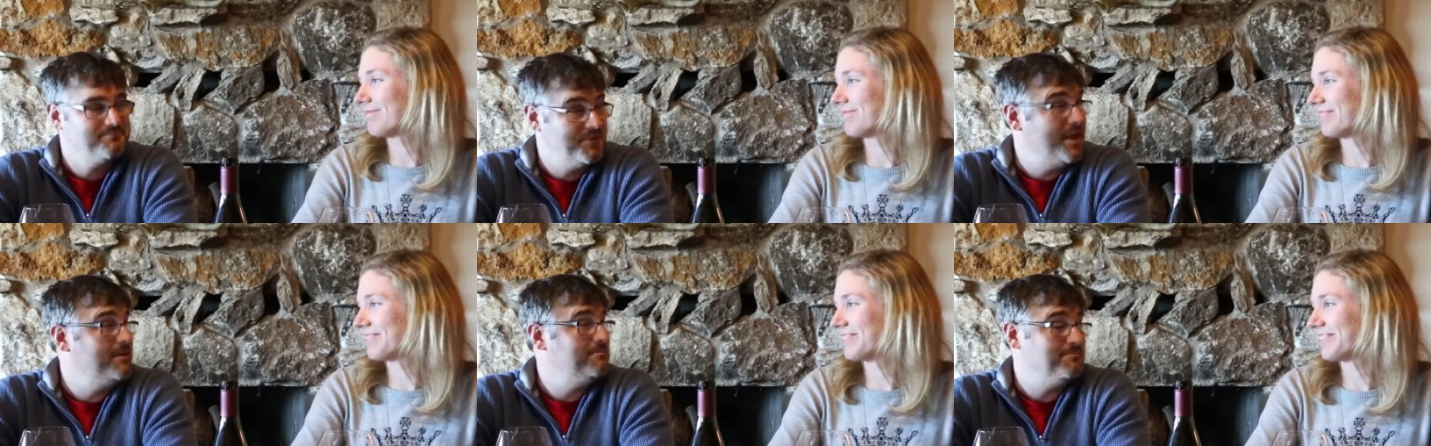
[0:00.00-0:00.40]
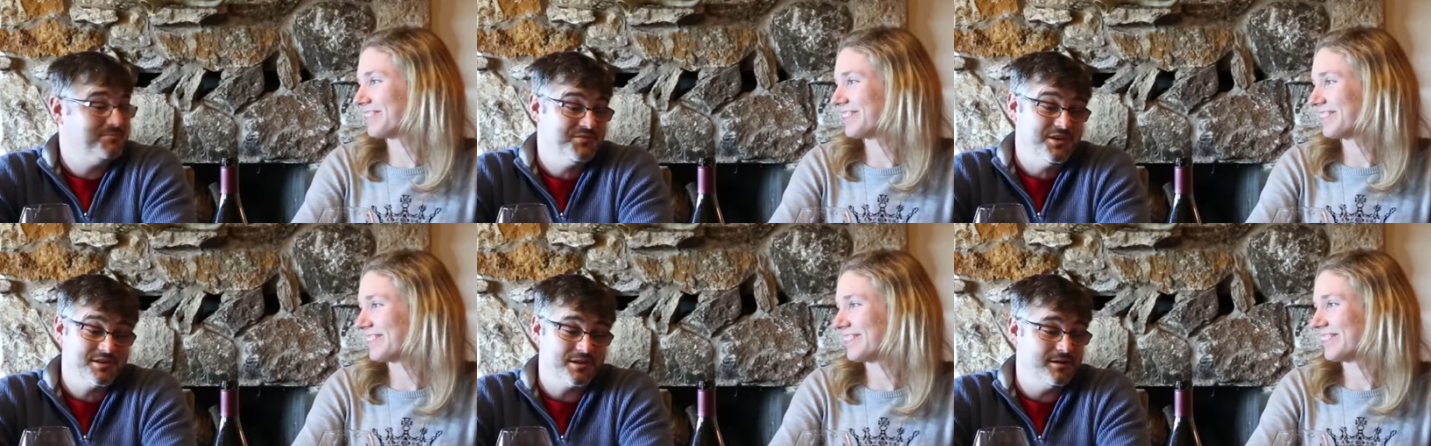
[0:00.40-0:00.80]
Speaker 1: Yeah,
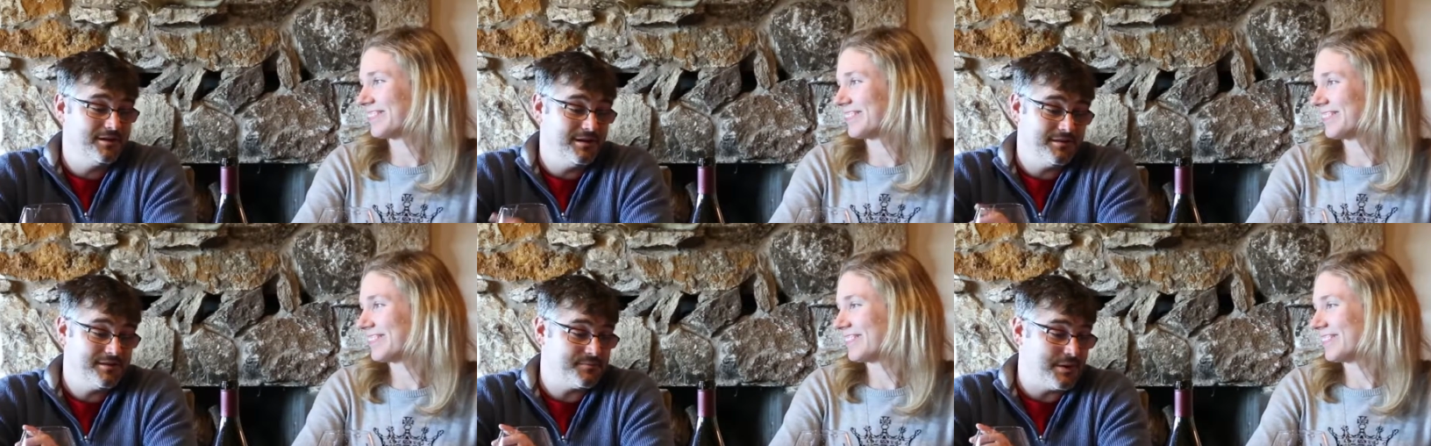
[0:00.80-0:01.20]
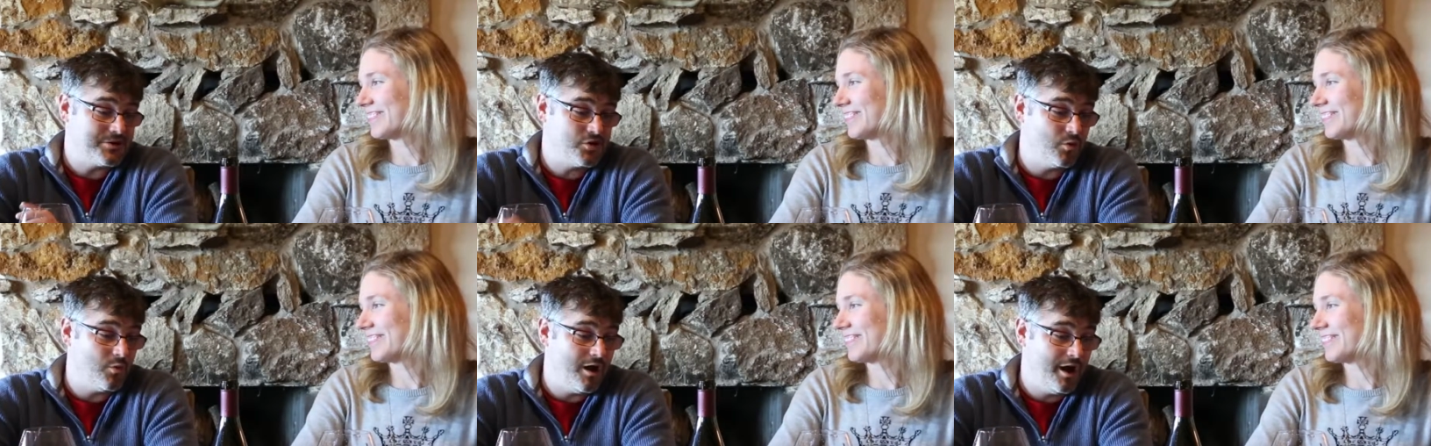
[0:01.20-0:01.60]
just a, a,
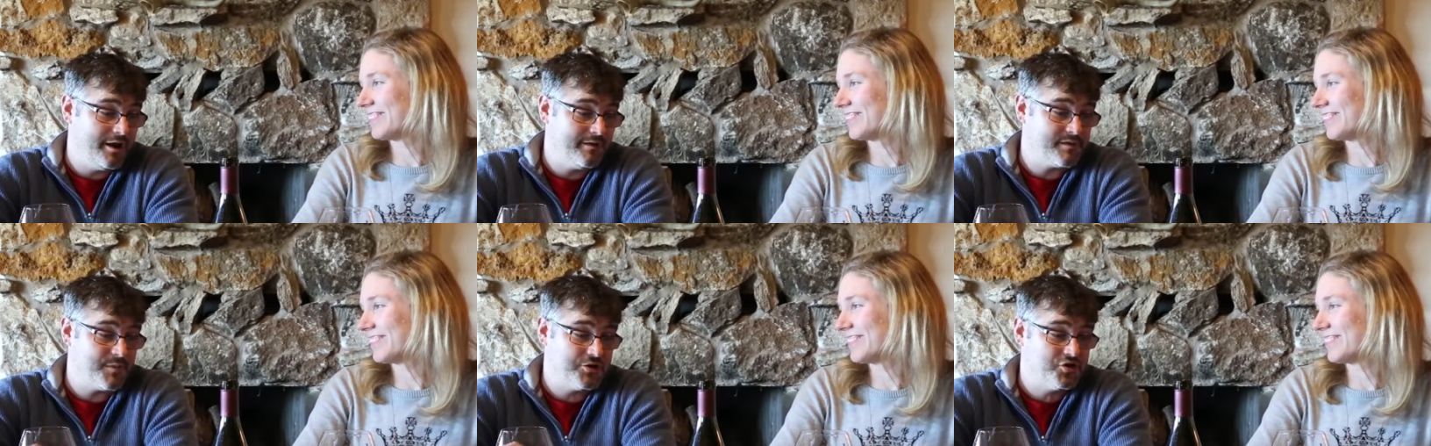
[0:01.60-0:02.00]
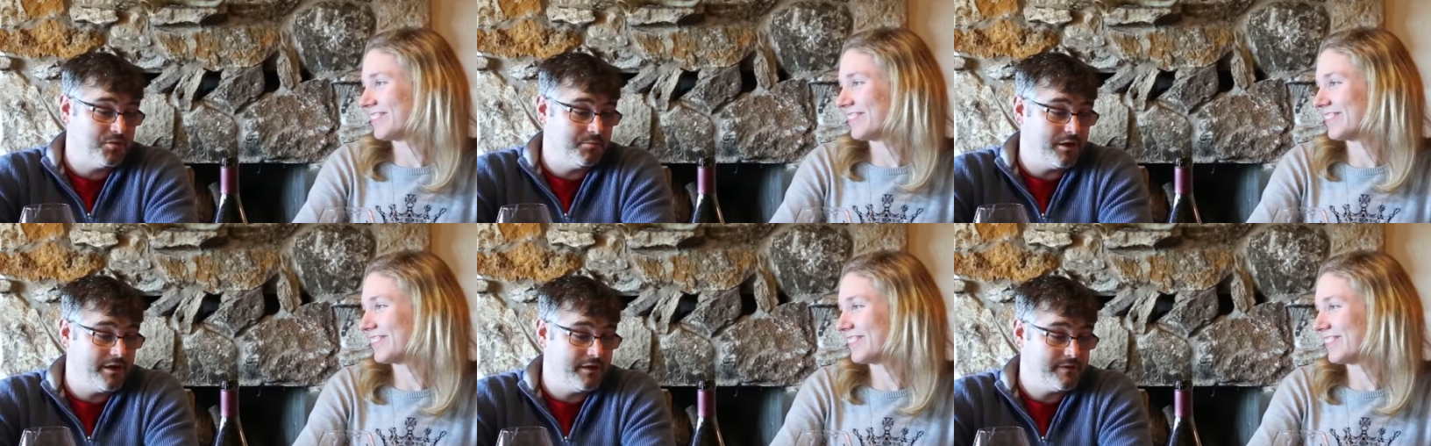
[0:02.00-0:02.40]
special wine, a special
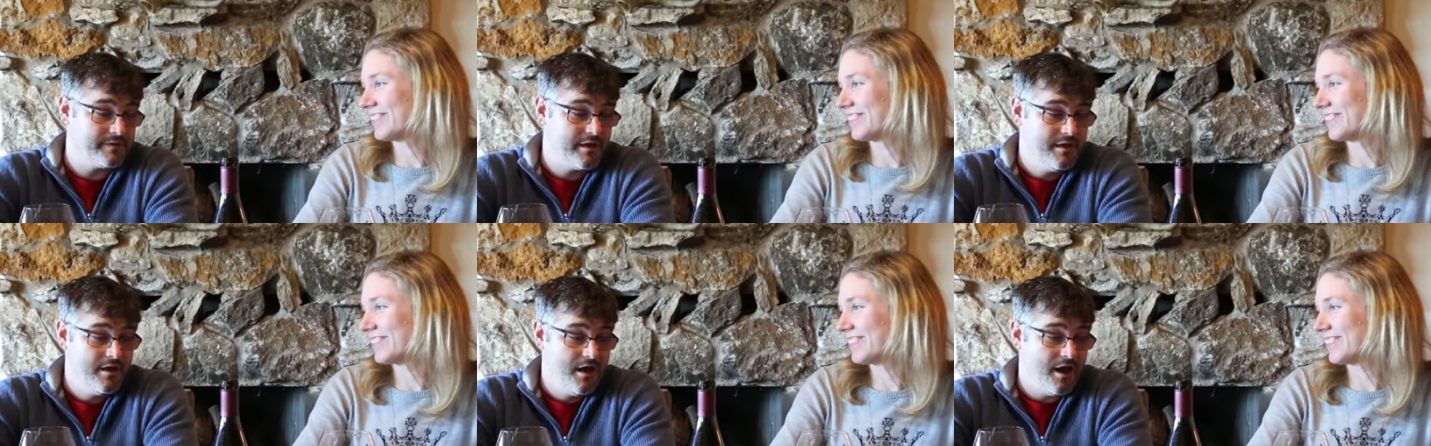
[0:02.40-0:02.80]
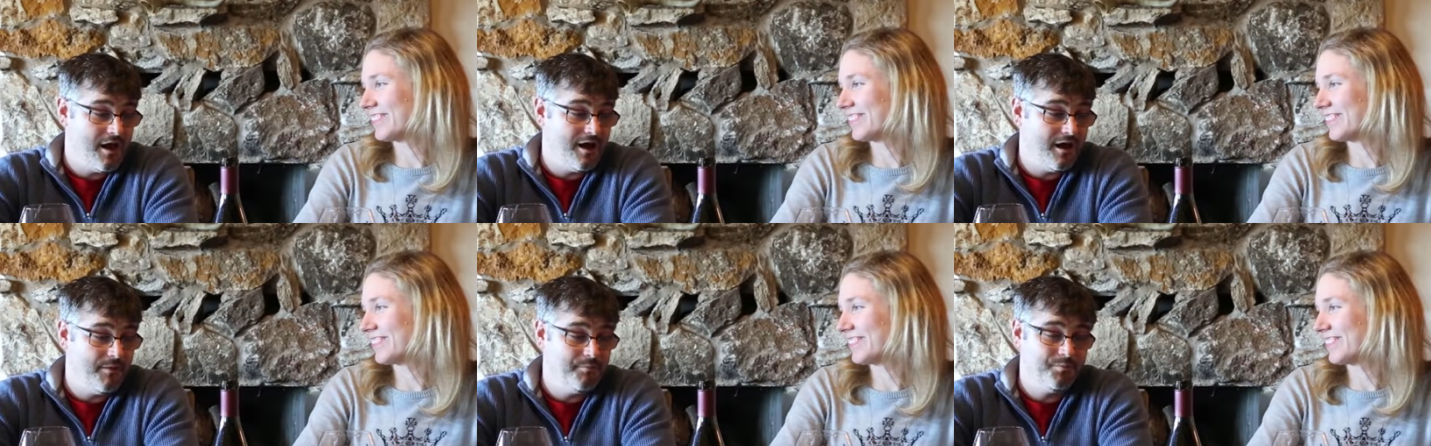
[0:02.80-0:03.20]
place.
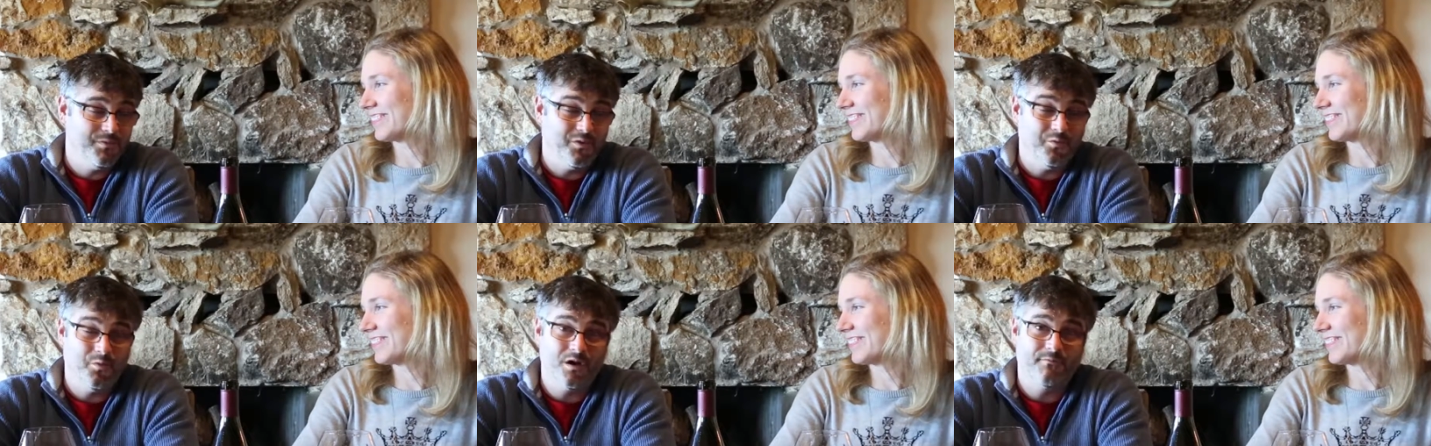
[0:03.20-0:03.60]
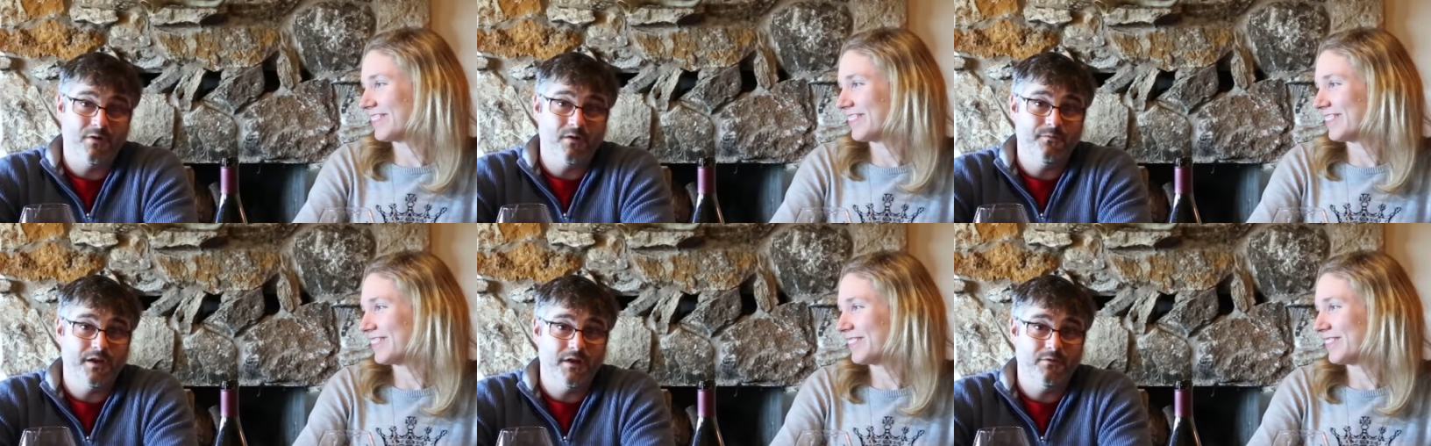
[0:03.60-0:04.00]
Um, one of
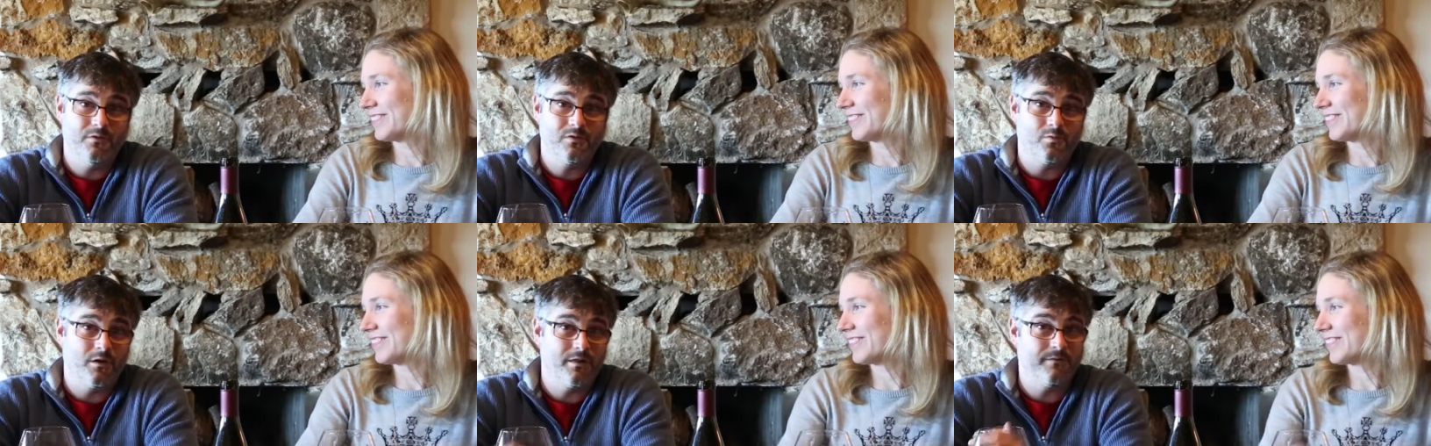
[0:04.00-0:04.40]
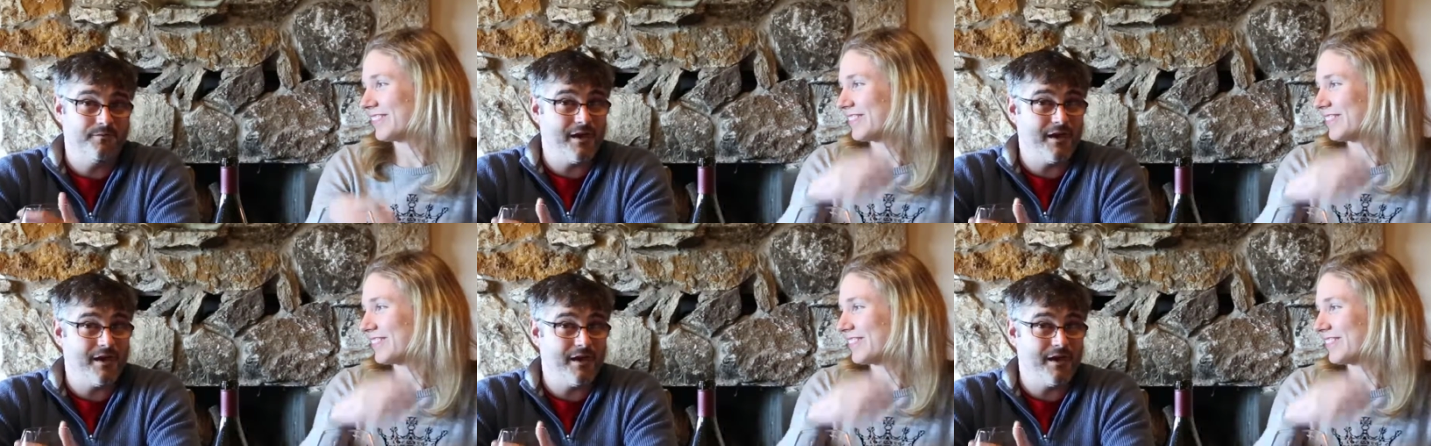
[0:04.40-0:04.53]
our favorites, one of the